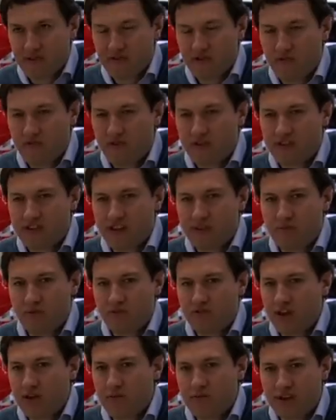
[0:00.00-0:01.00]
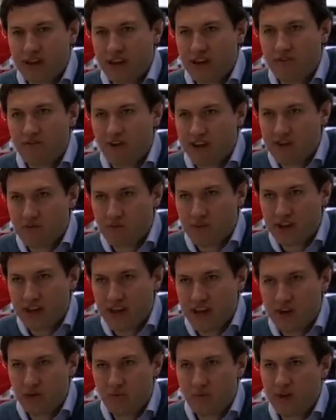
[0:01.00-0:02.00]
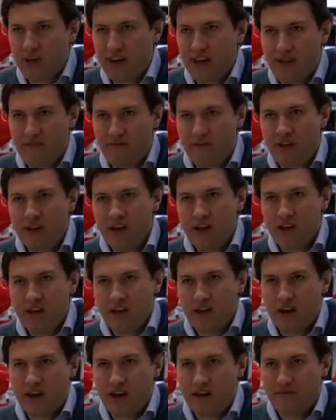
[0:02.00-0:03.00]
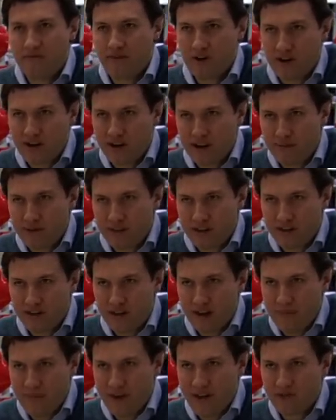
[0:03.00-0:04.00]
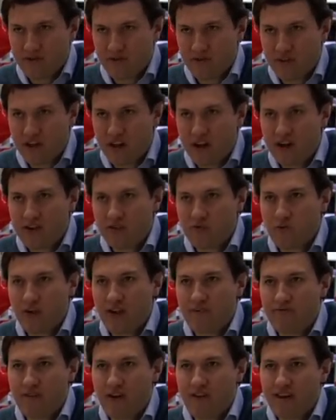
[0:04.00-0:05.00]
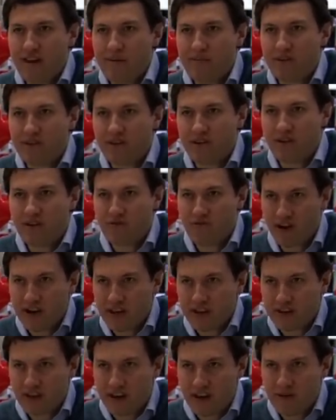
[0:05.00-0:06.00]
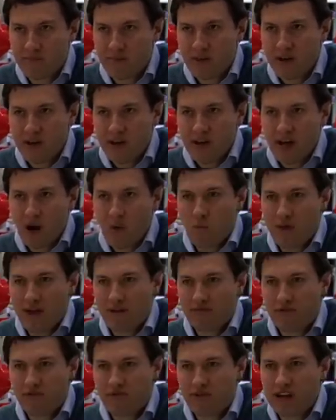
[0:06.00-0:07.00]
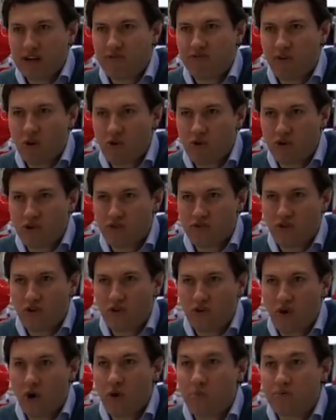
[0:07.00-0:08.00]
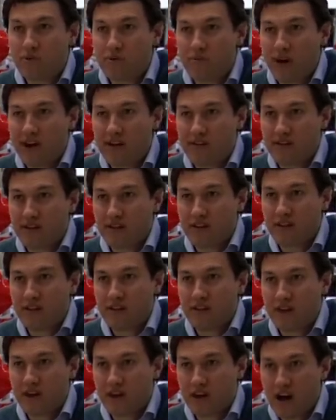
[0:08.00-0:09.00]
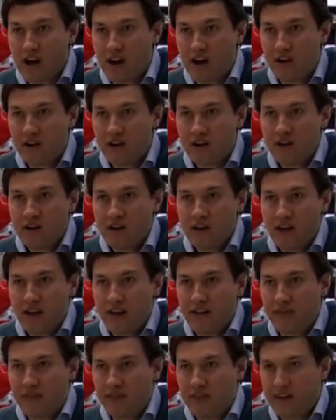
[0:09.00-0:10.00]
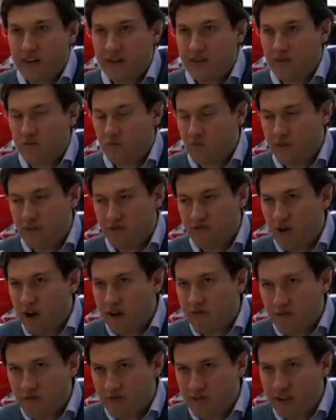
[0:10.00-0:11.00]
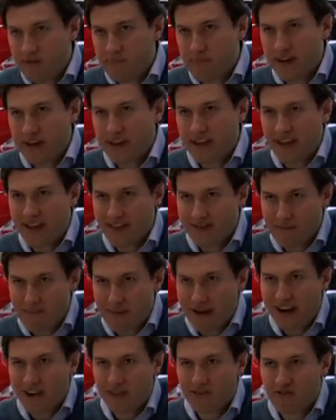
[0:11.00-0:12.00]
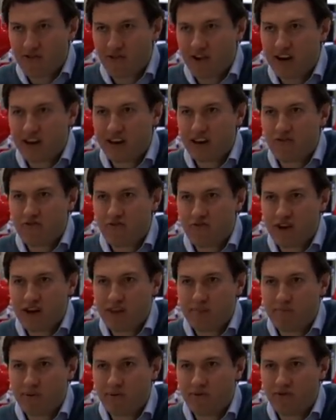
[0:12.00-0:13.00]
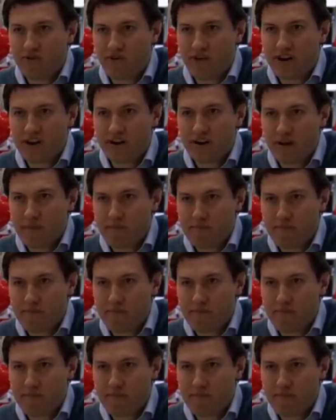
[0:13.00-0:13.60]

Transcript: So for example, say we take a race weekend, we have very limited amounts of tires, we have very limited running time, and we have to really focus on optimizing the car and with the driver feedback and get the balance right and really try and